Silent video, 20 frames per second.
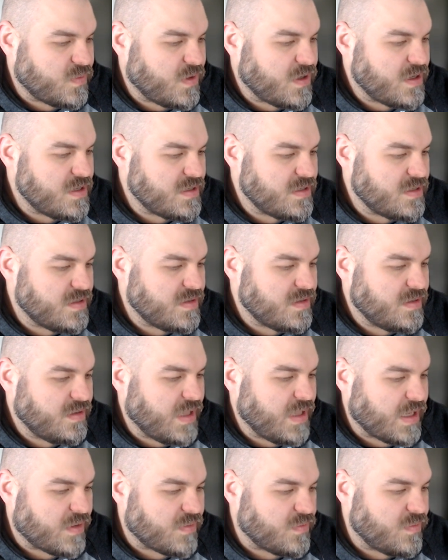One,
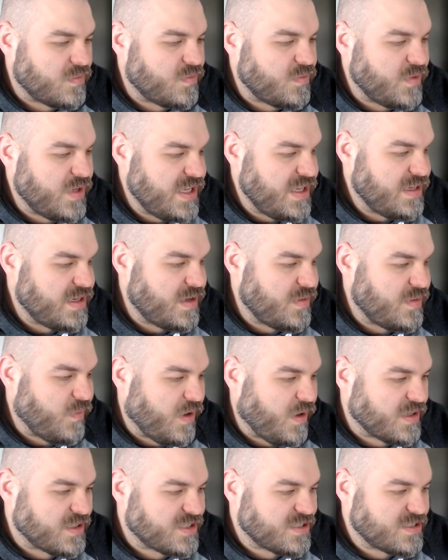like read and
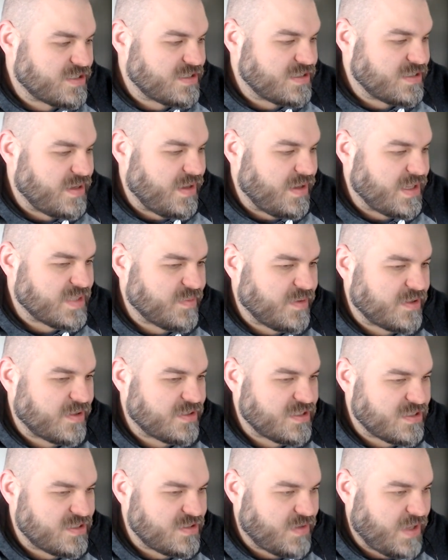watch as
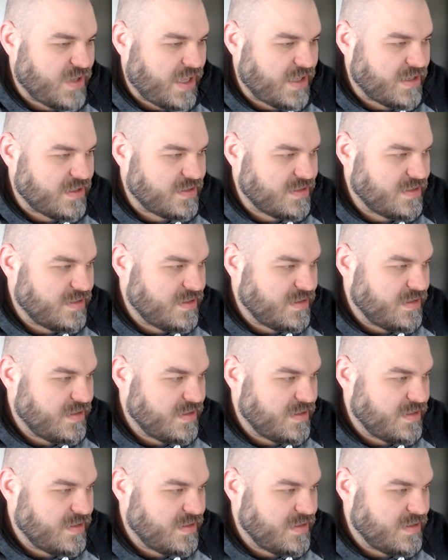much as you can.